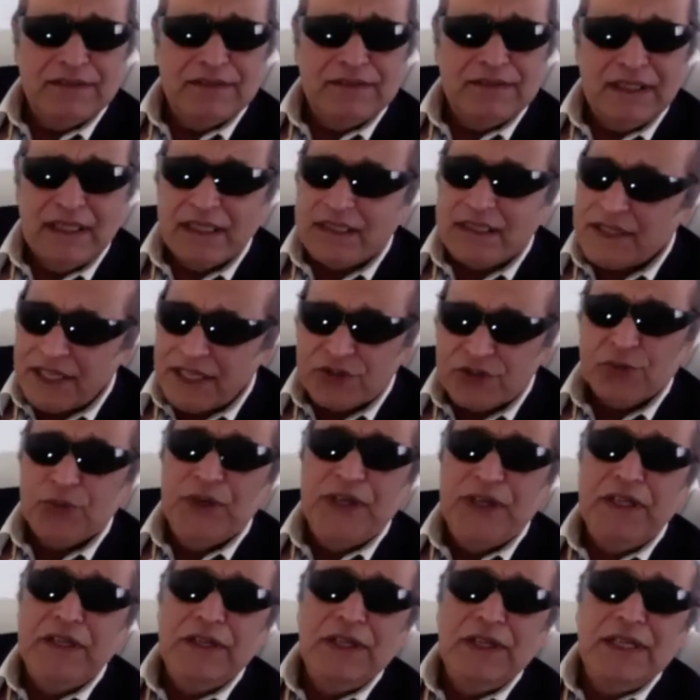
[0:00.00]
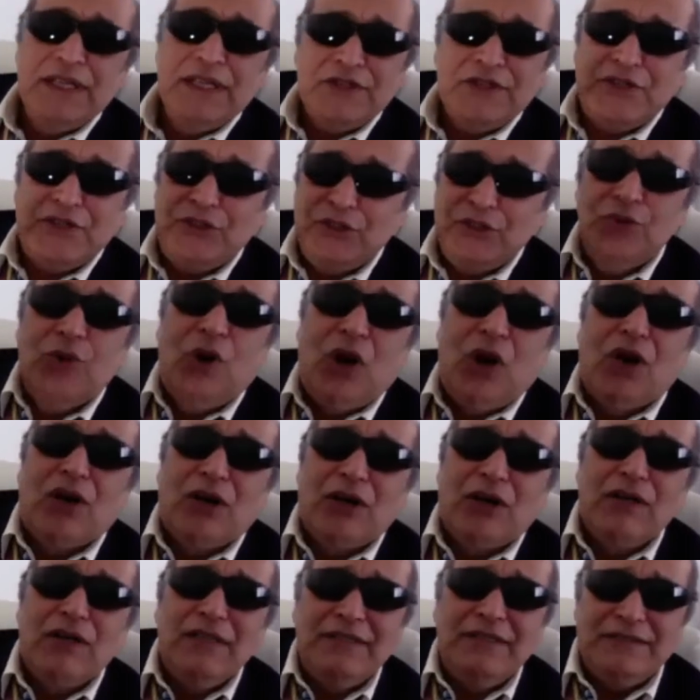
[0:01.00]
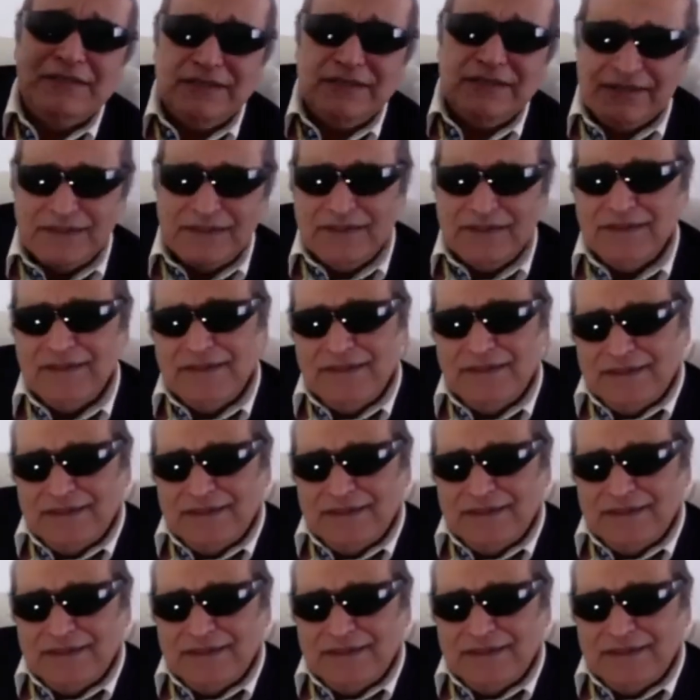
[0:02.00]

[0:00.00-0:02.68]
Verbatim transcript: It's Good as real as you are. So we have